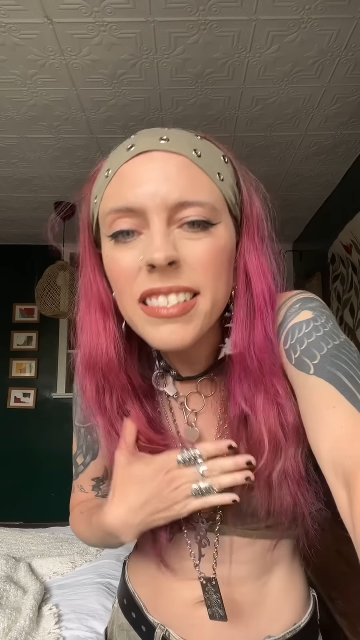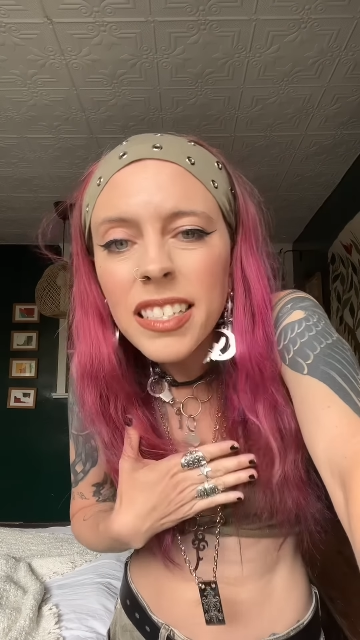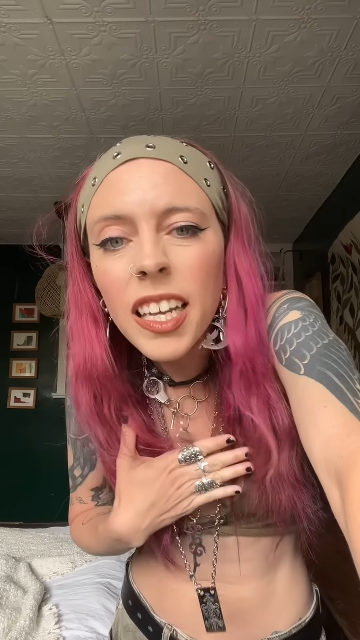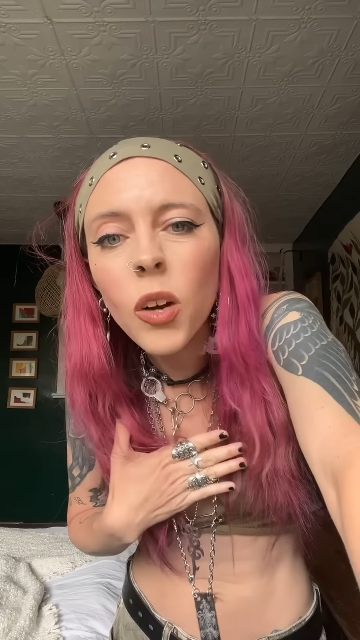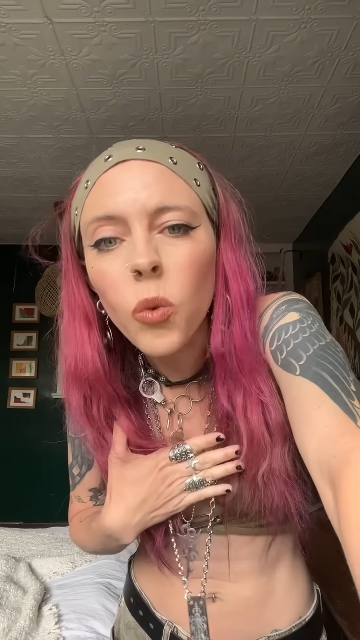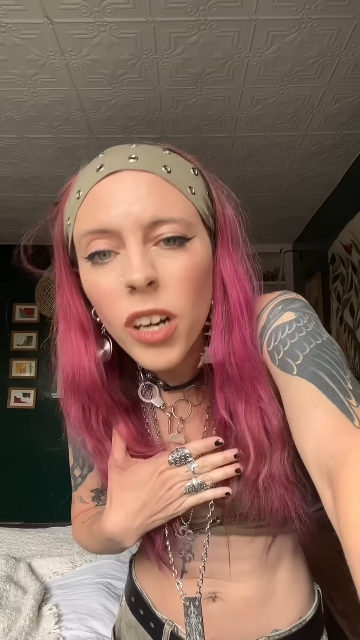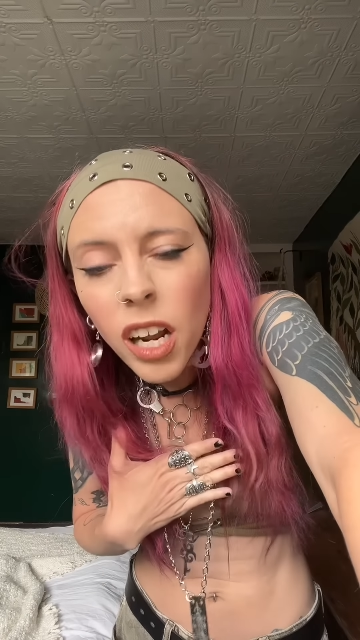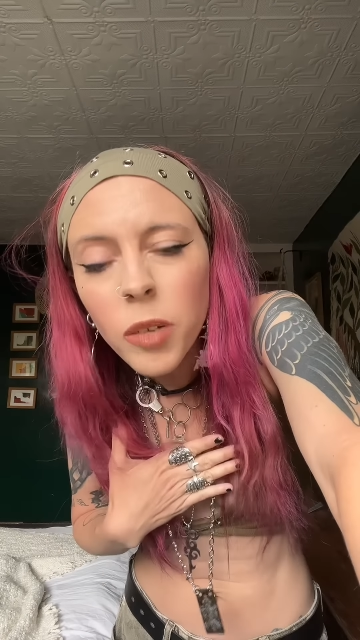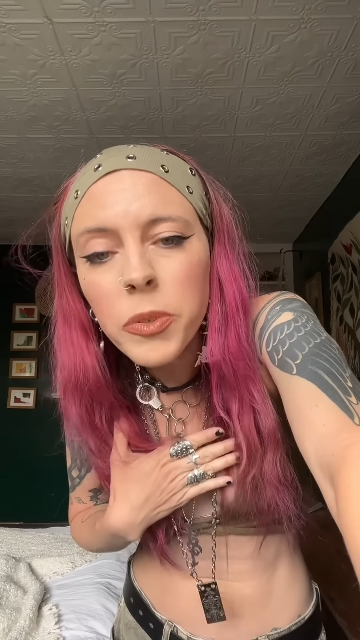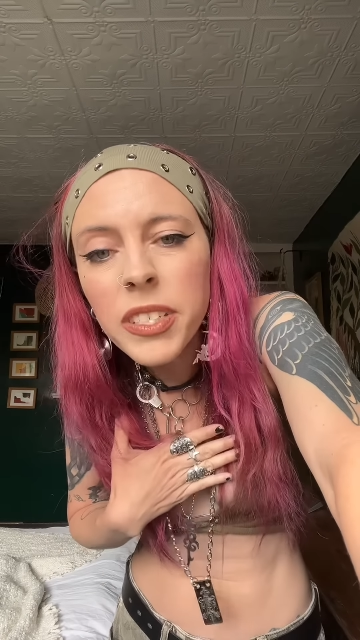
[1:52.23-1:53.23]
stick
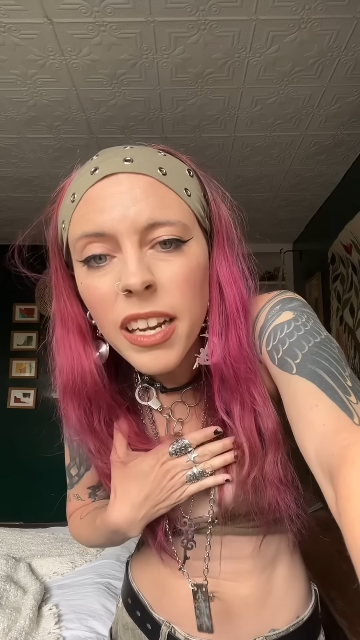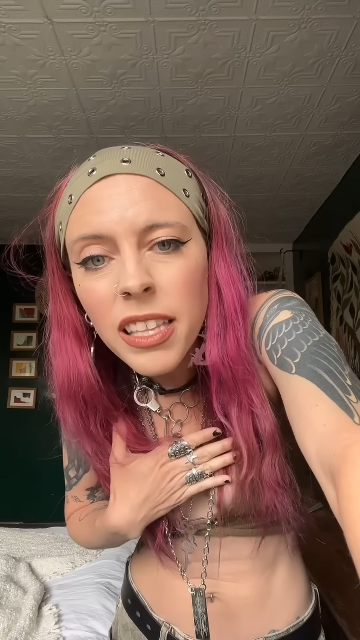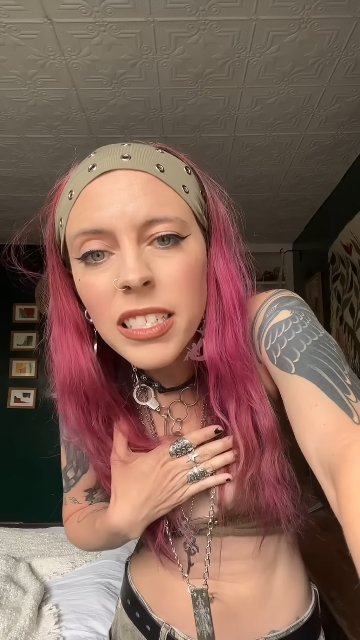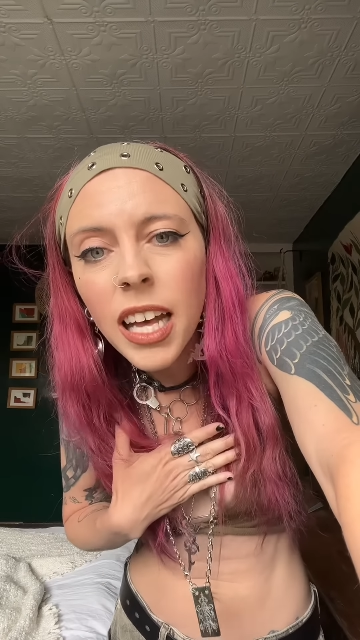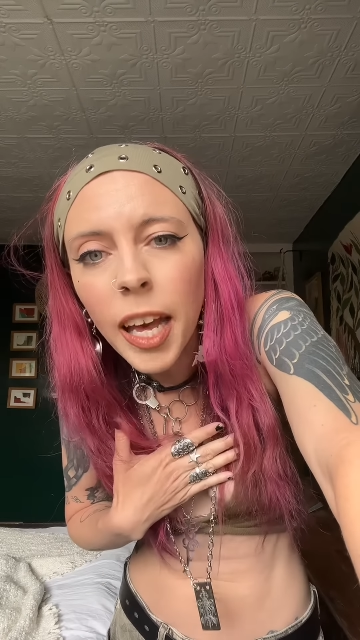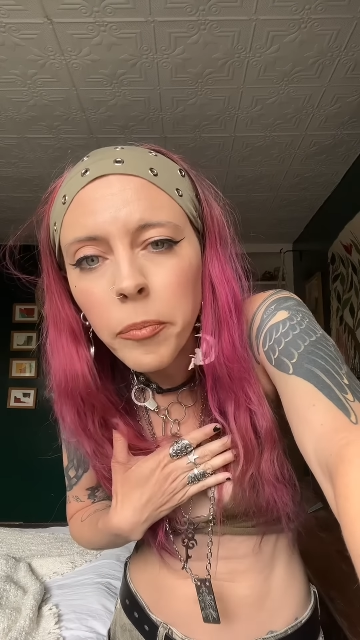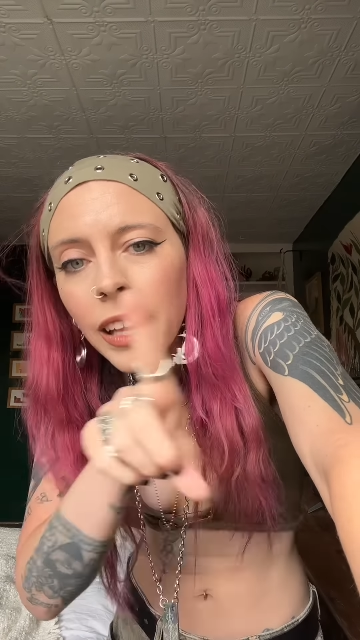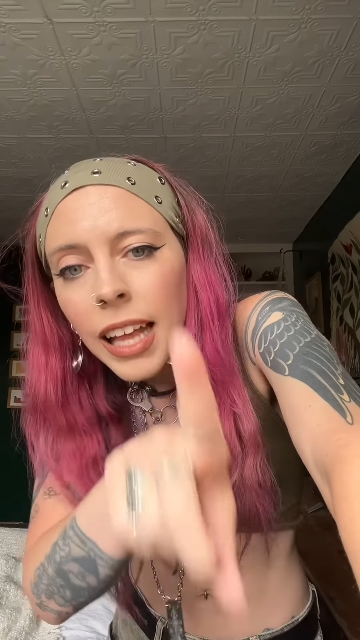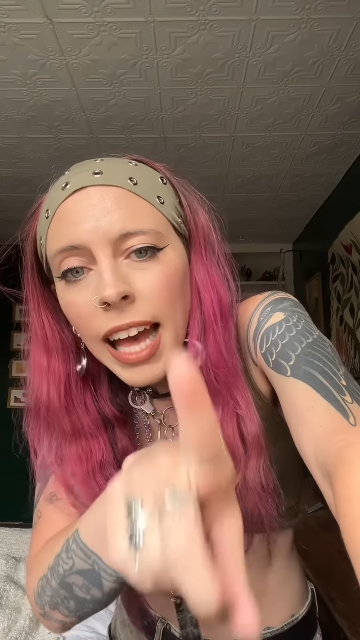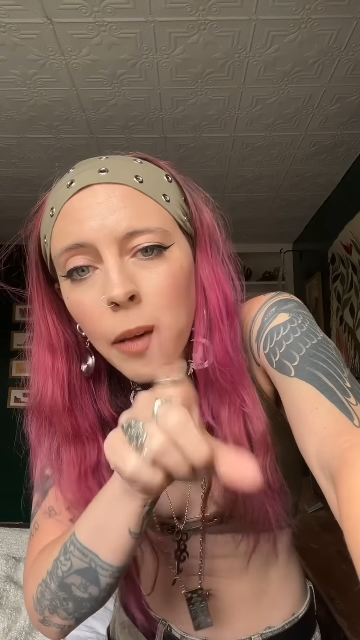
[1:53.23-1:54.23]
100% of the time.
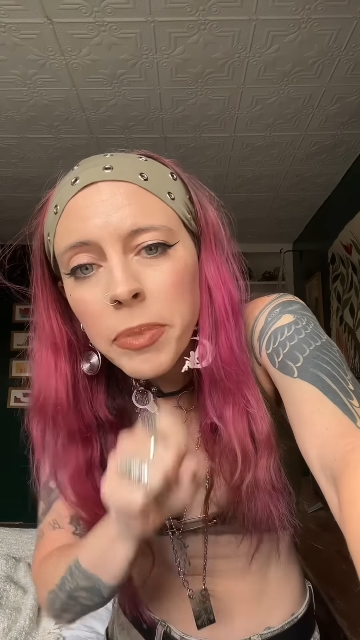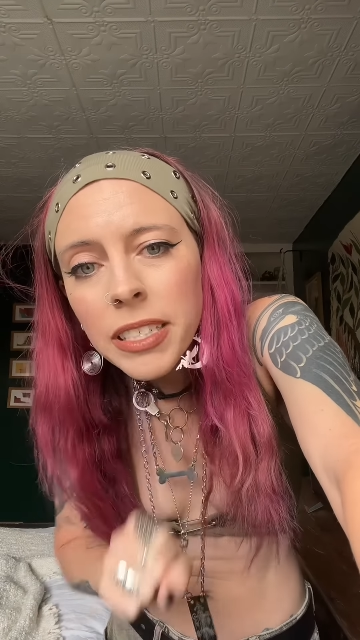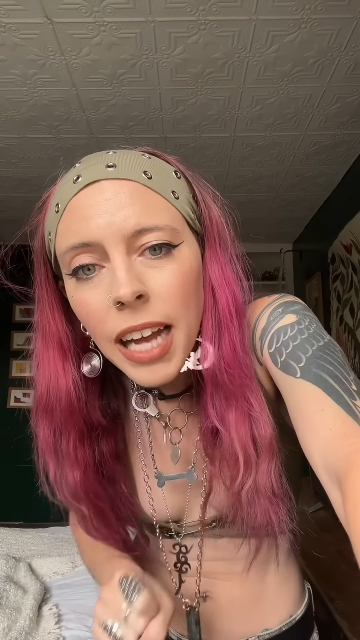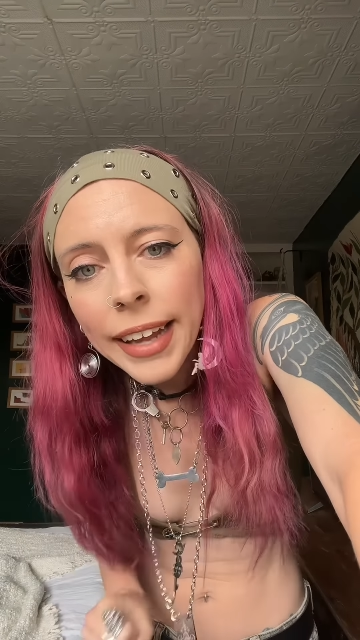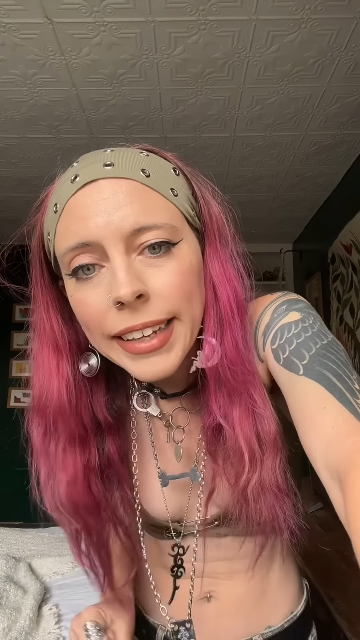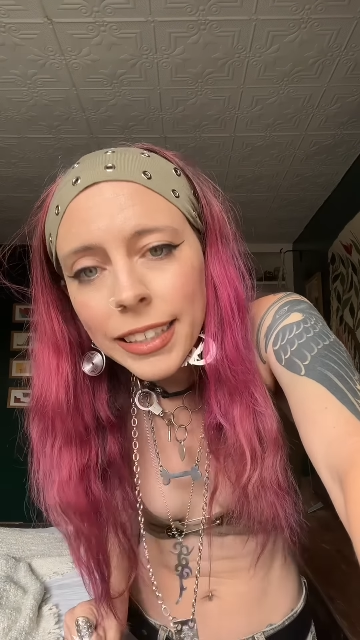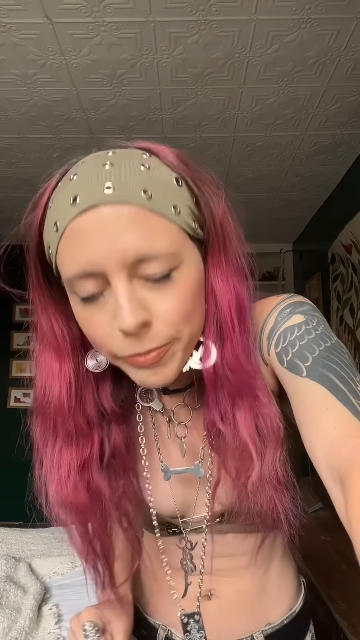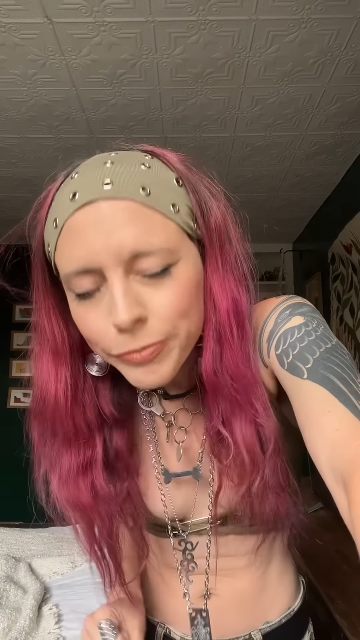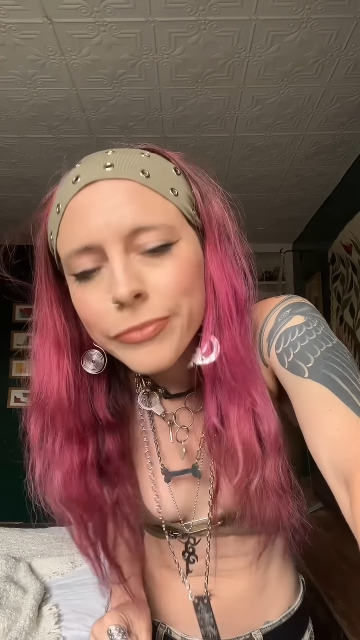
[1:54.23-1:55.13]
Happy dyeing.